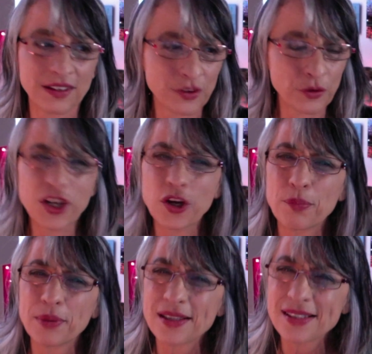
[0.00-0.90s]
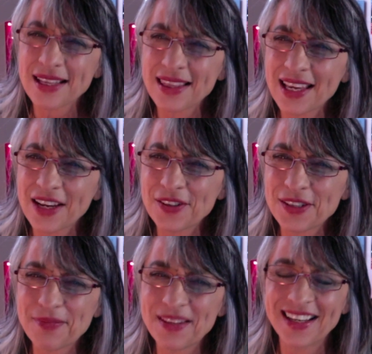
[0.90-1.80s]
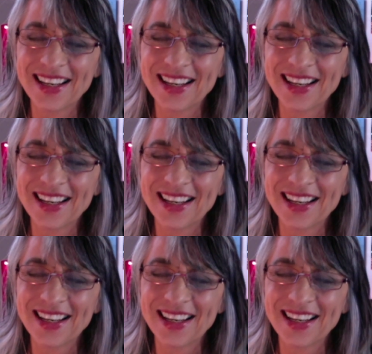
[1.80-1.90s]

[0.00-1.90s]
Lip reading: Gringo Bills, I think, or something?